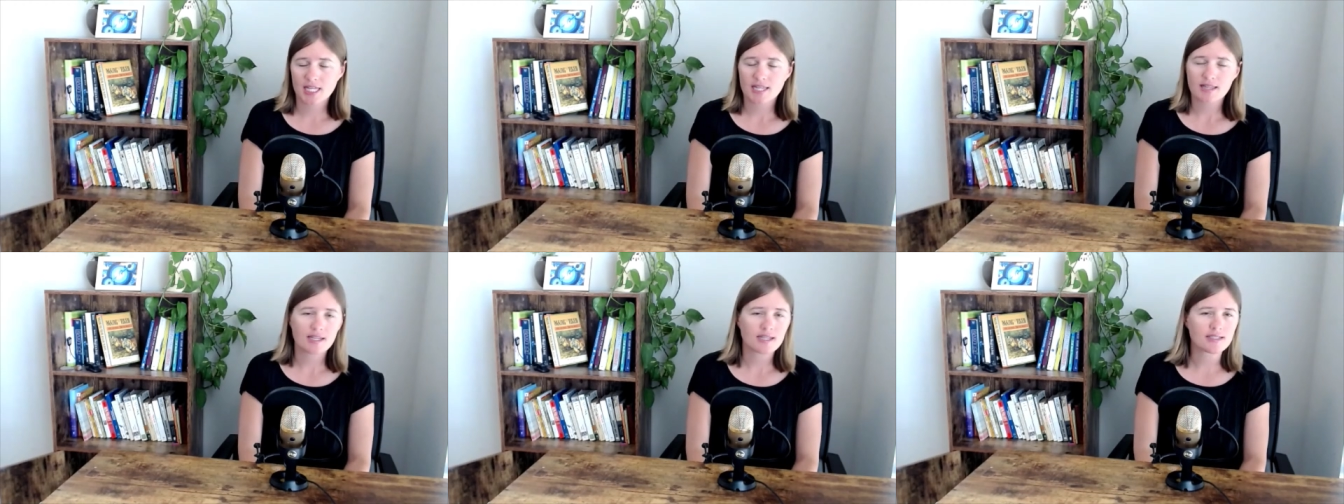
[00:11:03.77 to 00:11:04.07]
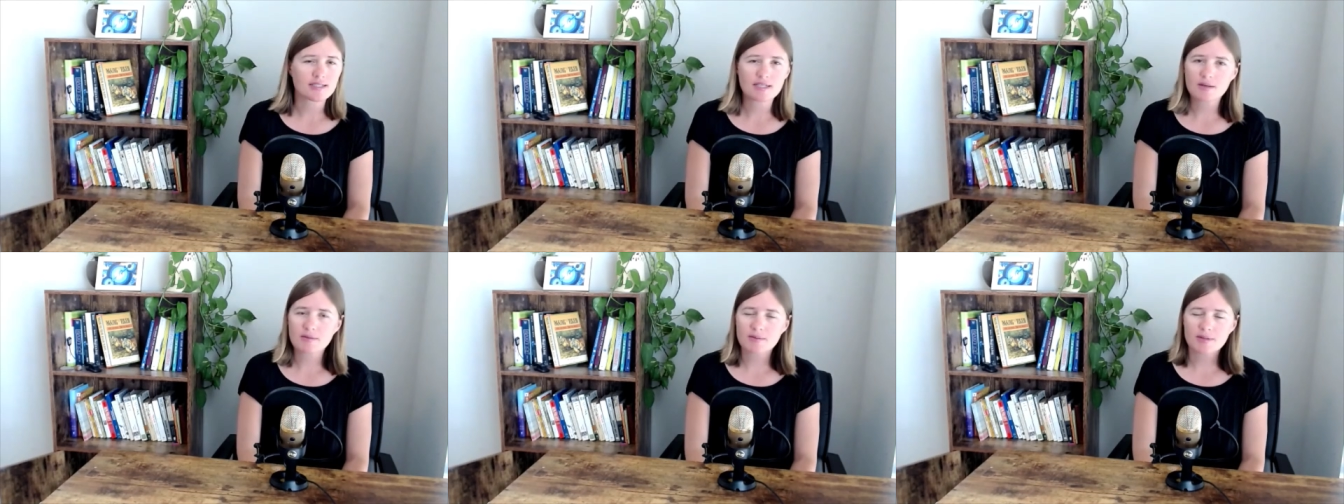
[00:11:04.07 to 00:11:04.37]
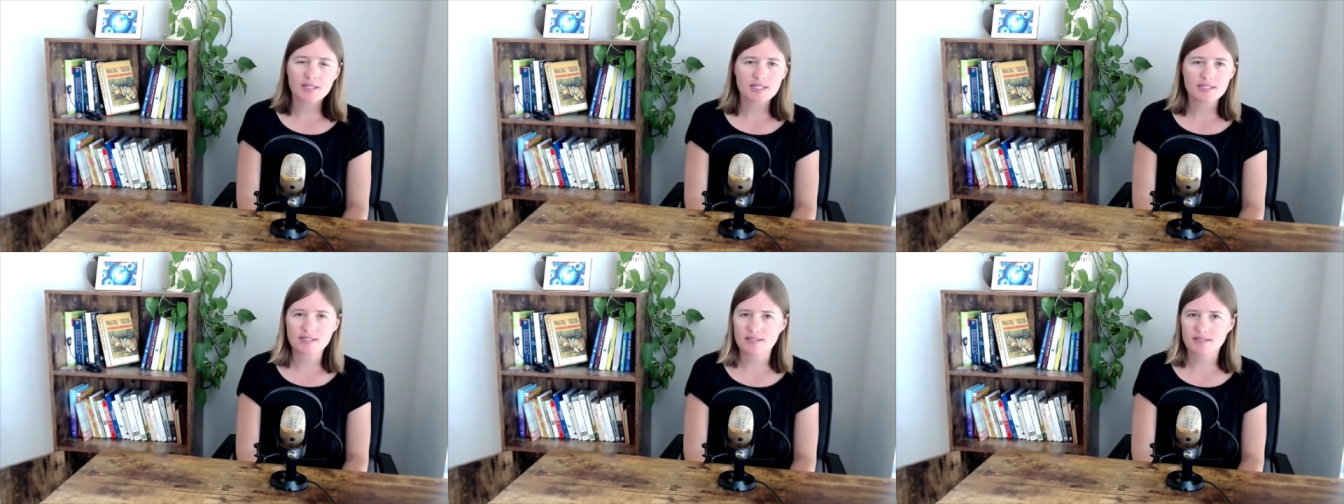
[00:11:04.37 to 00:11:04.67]
That's not what
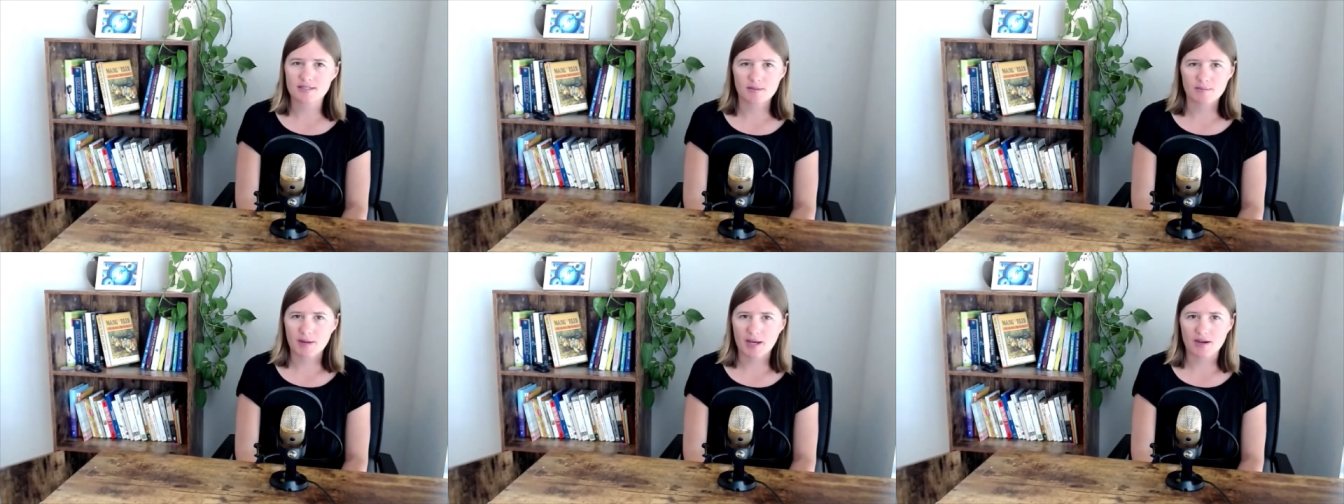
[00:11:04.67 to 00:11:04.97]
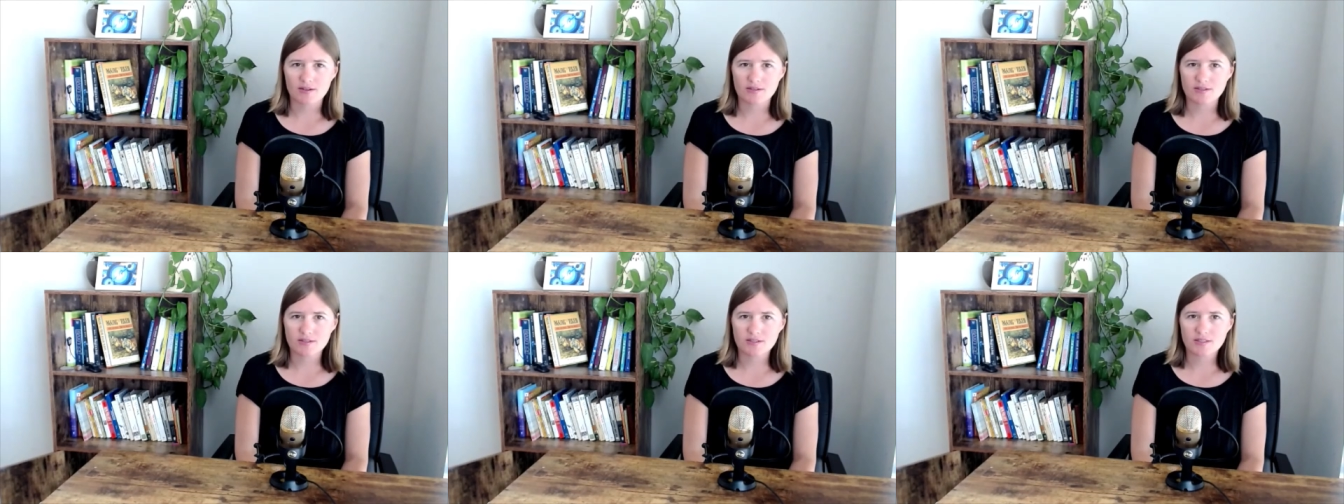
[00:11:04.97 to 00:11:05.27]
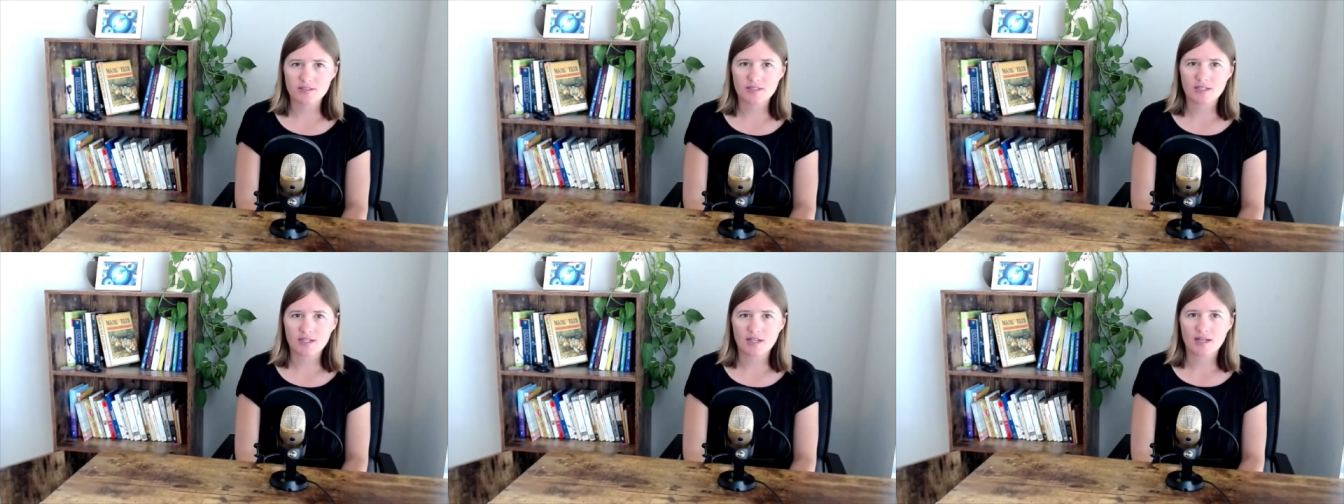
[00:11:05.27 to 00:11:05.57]
this is about.
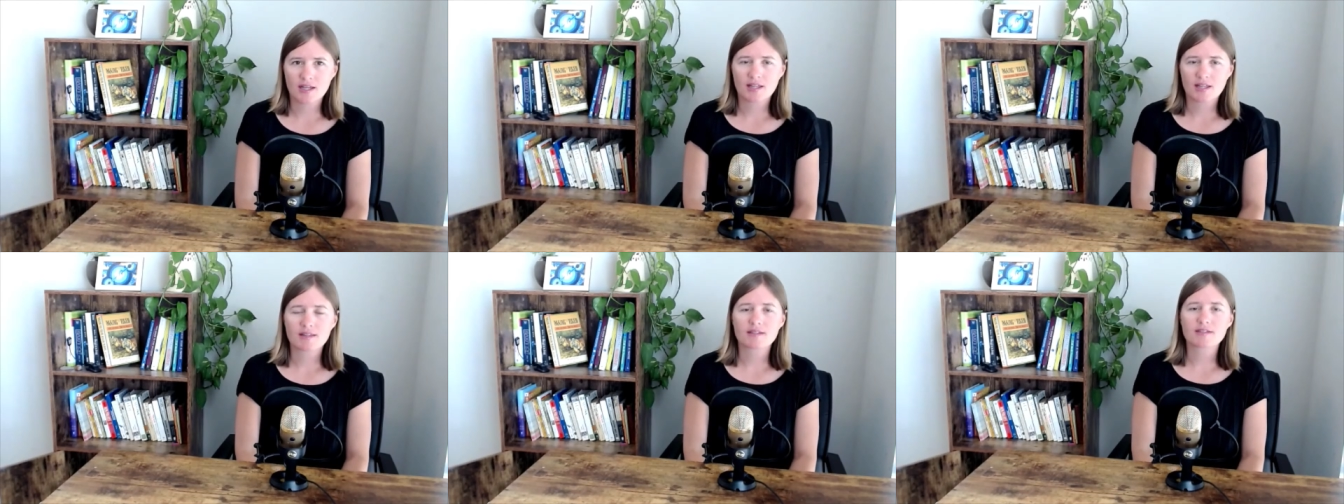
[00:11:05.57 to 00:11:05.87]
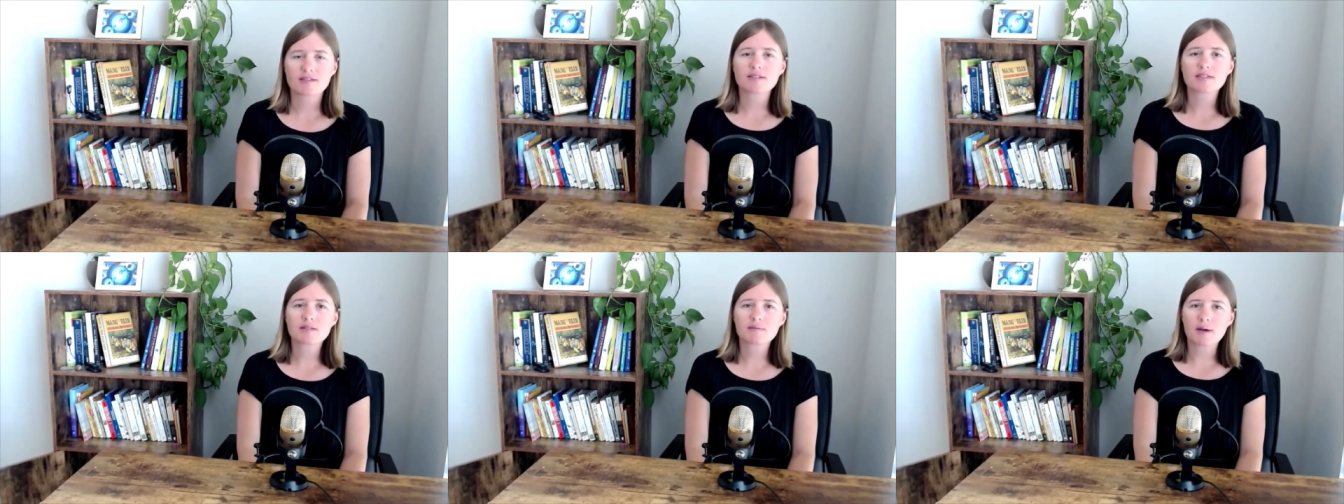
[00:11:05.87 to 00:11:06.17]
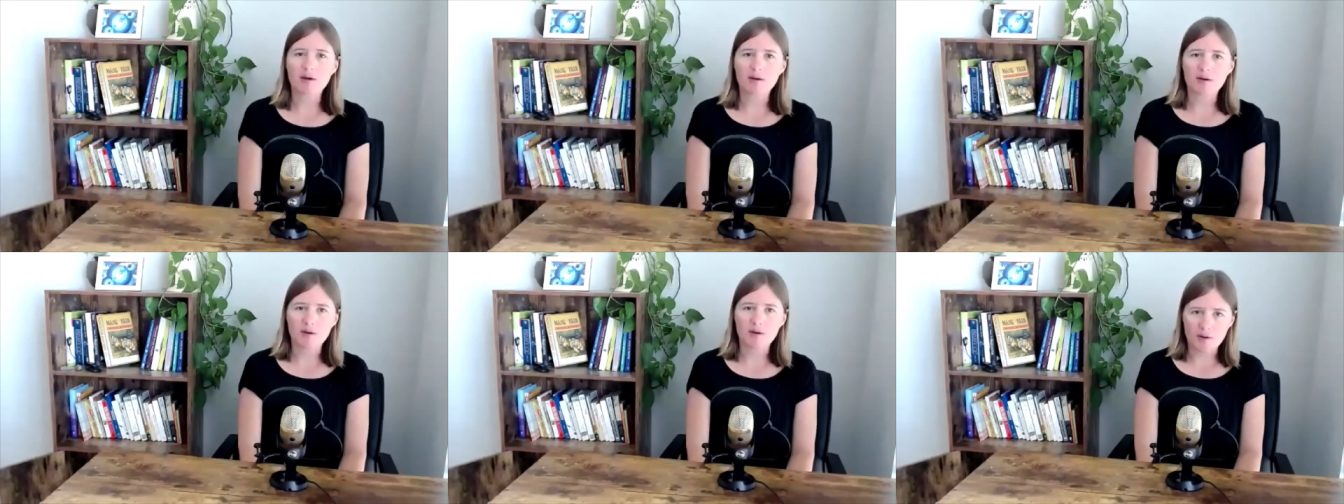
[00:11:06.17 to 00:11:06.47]
This is
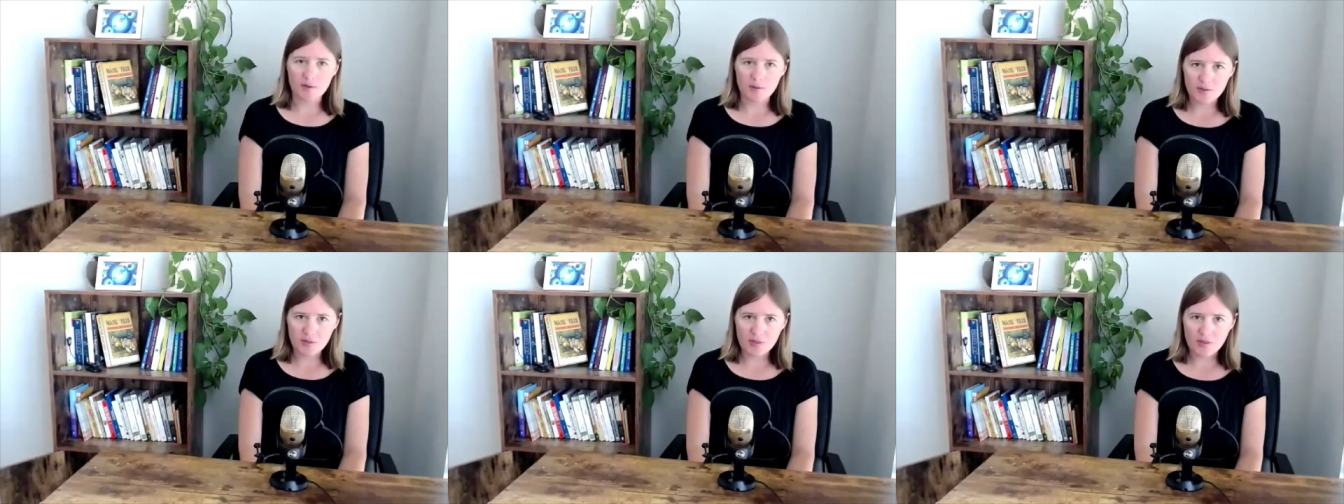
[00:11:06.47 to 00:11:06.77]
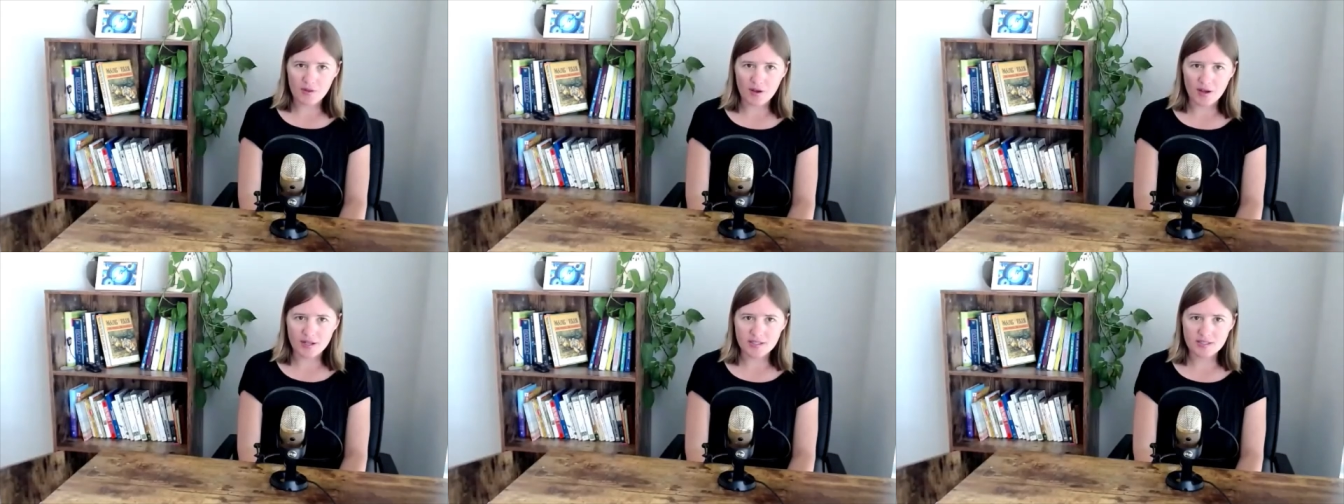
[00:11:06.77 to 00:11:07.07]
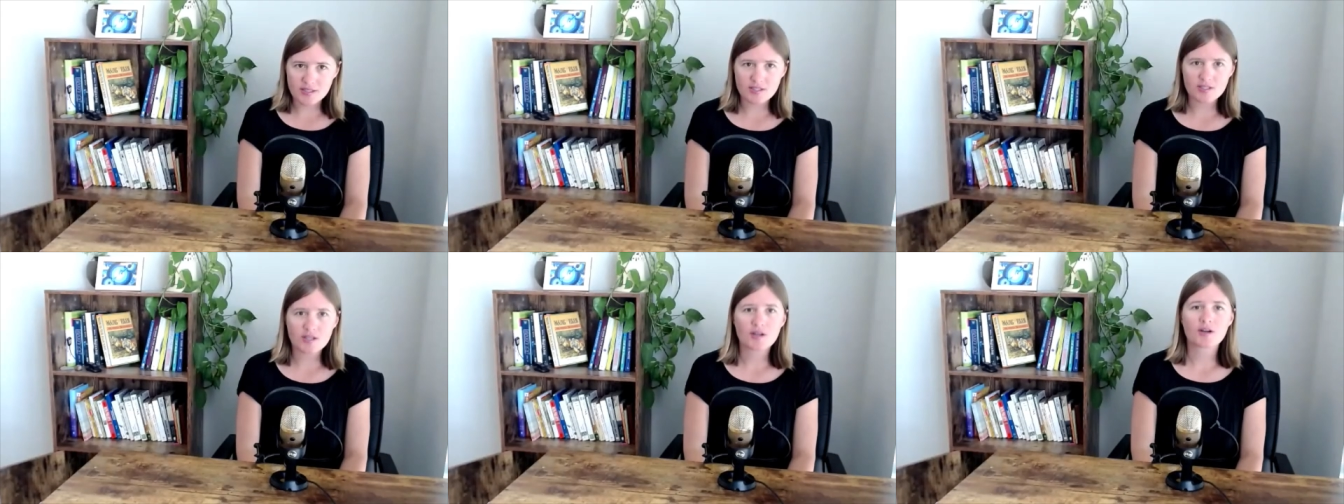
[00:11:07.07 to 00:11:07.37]
about her own
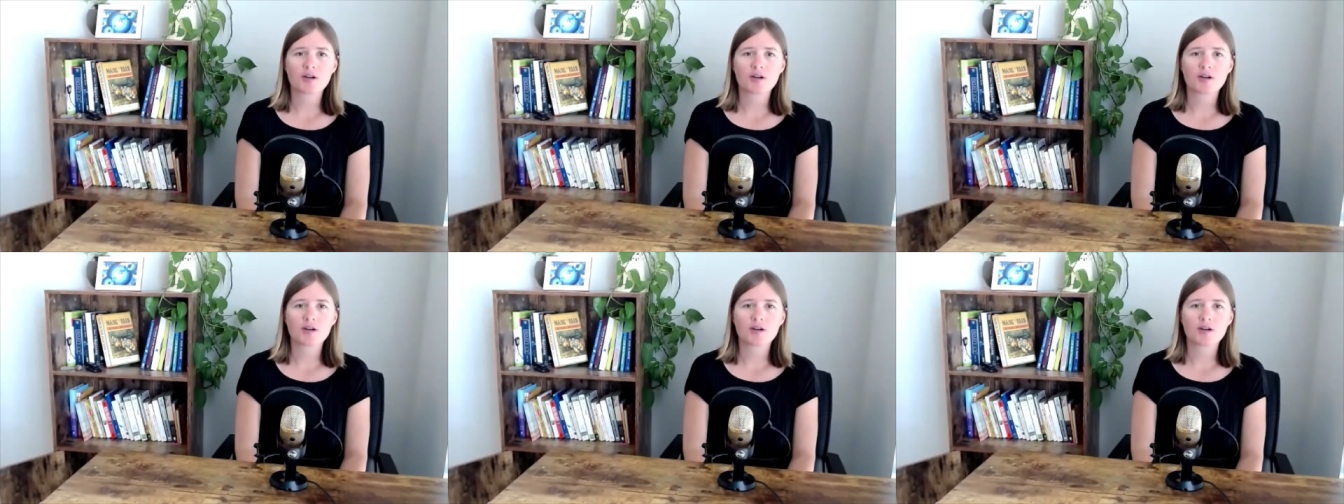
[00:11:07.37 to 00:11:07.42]
thoughts,